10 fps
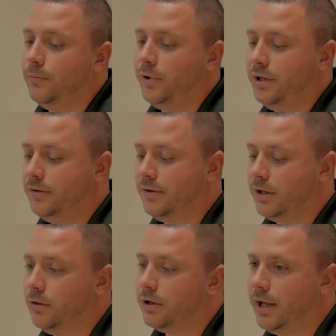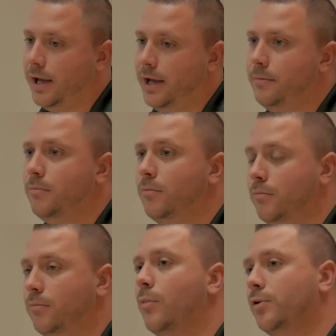We take a look at,
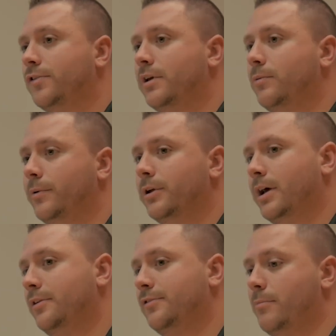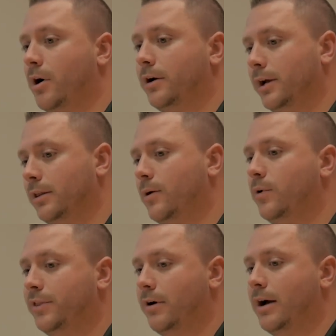mostly what we look at is the market, like
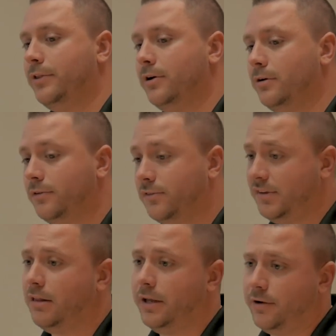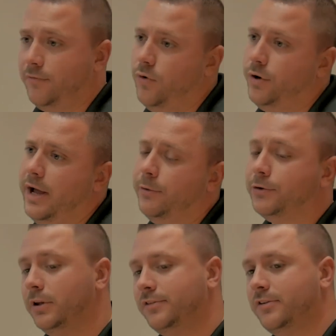what they're out there selling for, not what
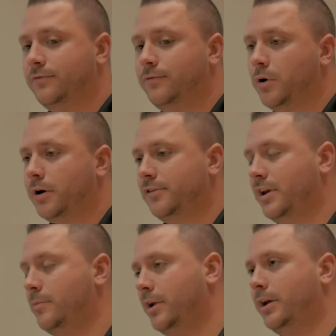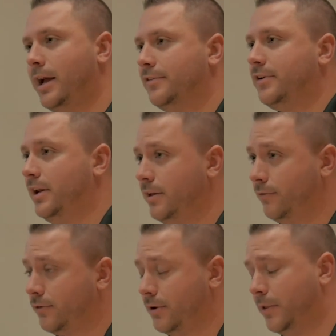they're listed for, because anybody could ask
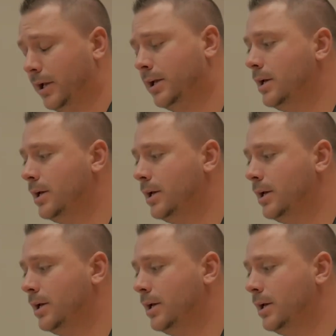anything for something.